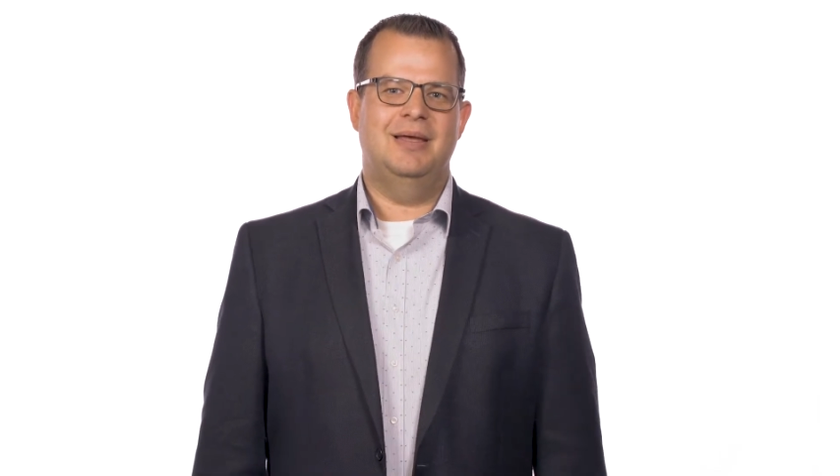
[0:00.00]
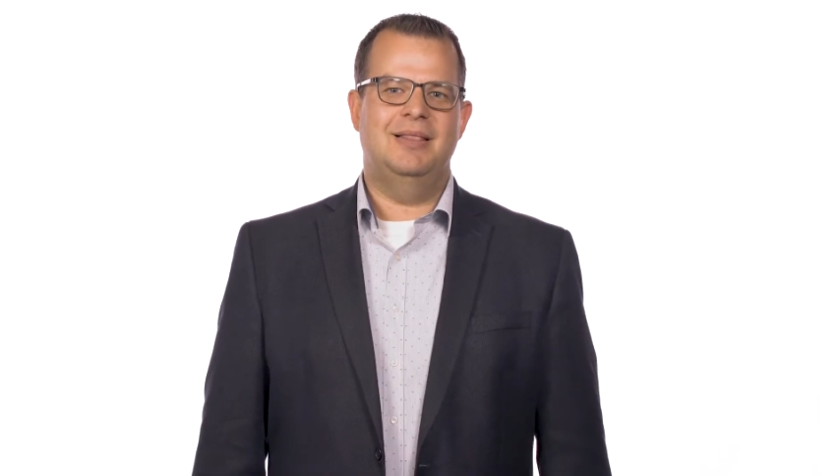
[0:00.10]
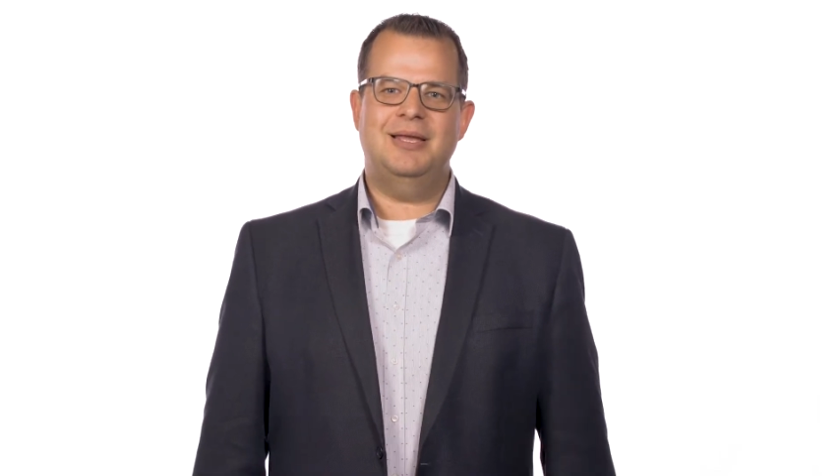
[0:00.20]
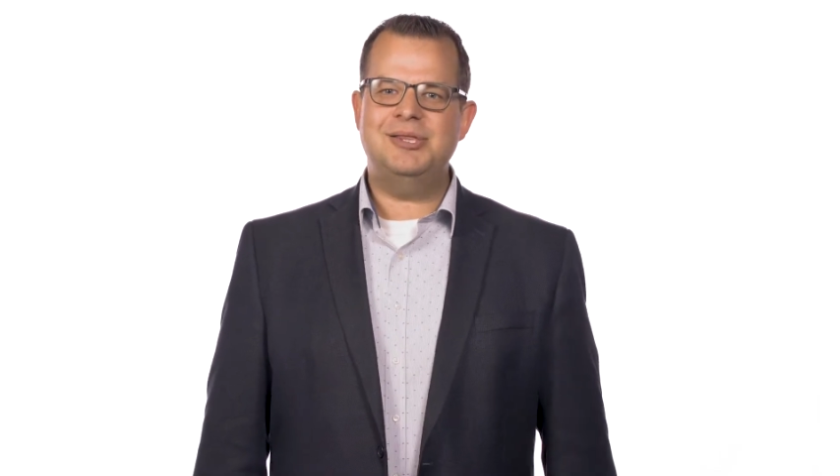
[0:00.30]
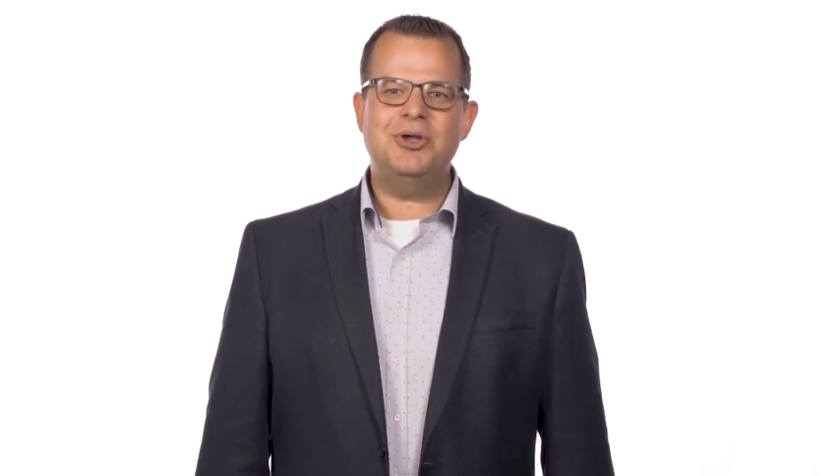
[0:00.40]

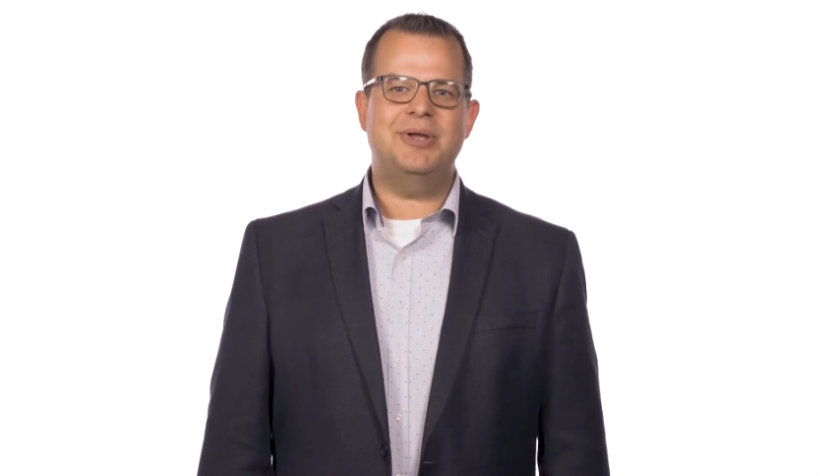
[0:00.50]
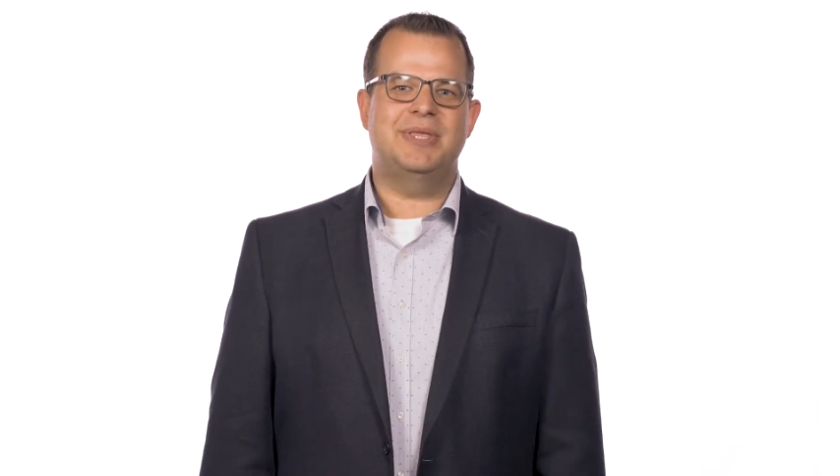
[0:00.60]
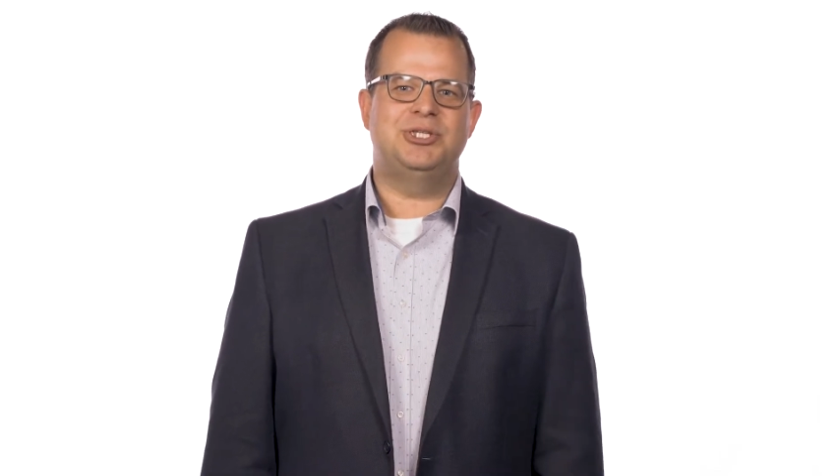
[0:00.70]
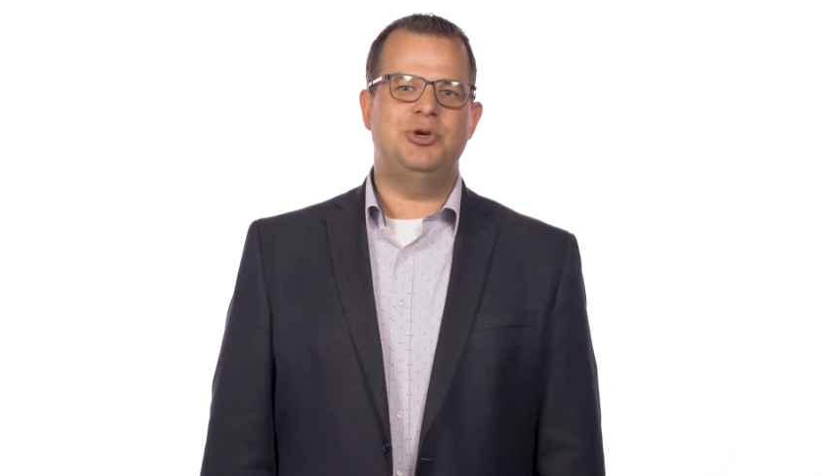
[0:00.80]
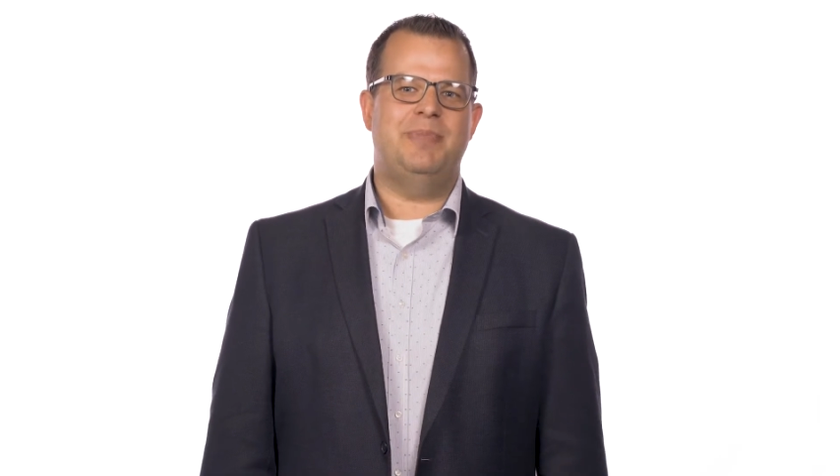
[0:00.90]
Let's look at
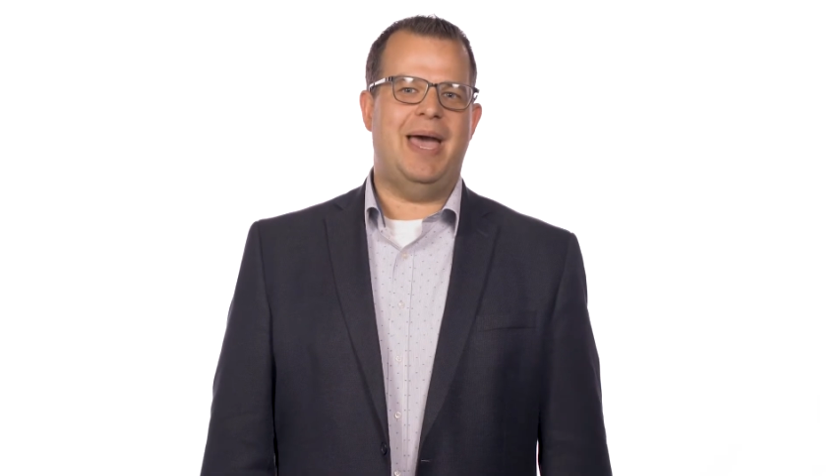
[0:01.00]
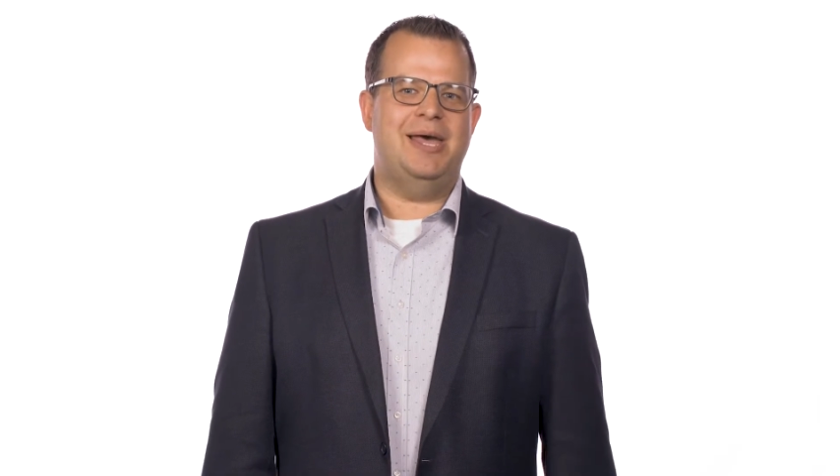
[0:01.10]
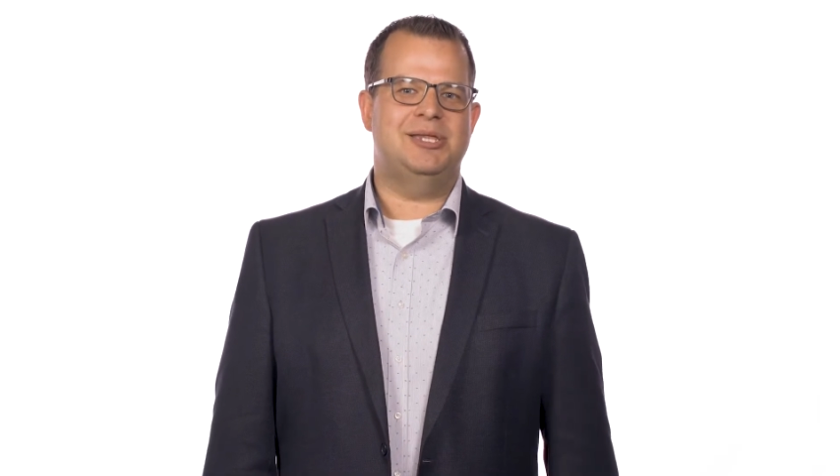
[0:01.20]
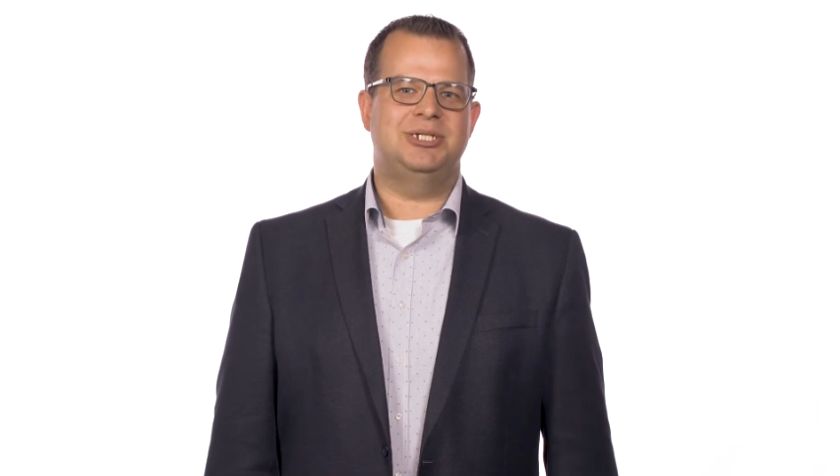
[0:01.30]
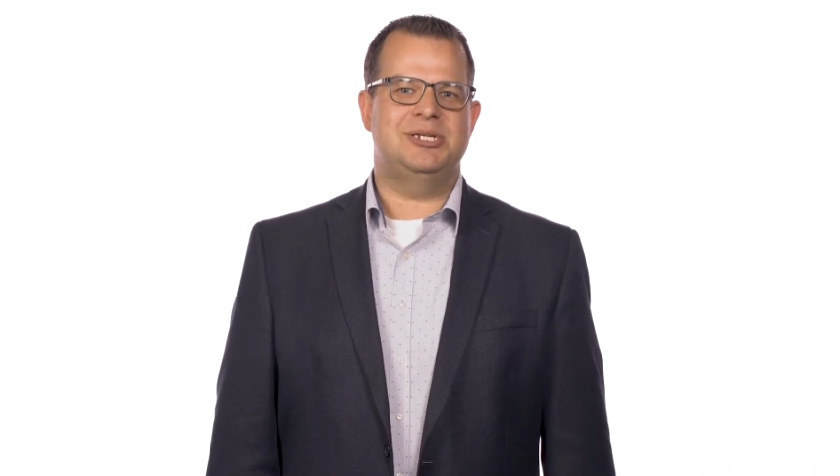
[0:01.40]
the two
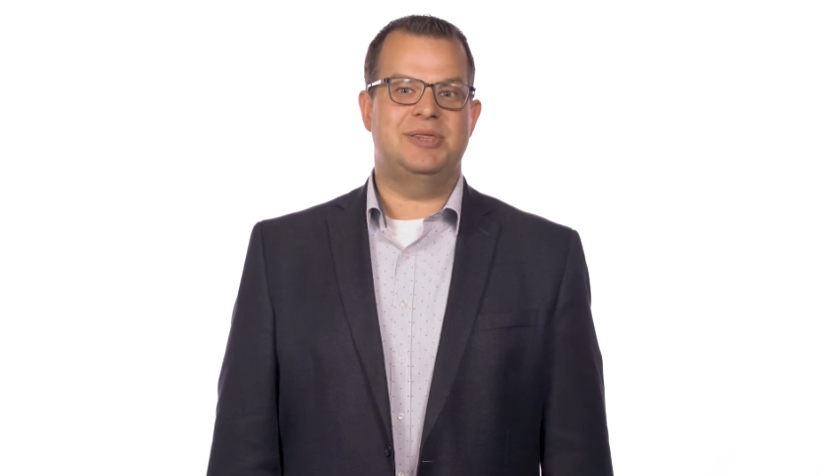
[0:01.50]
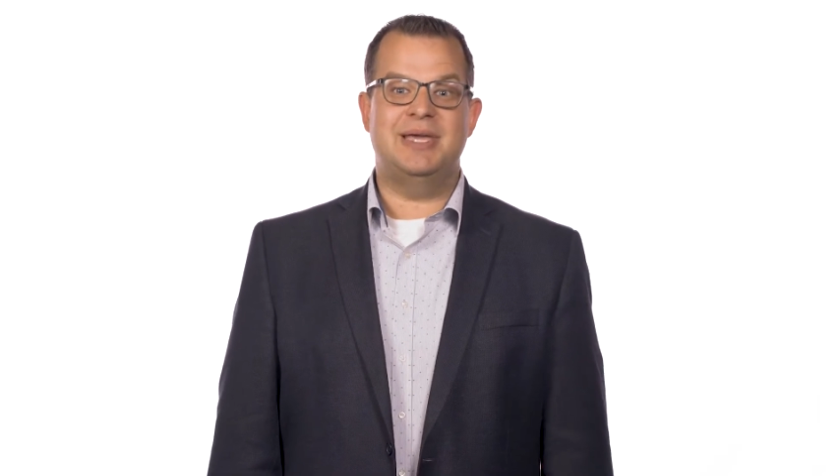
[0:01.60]
passages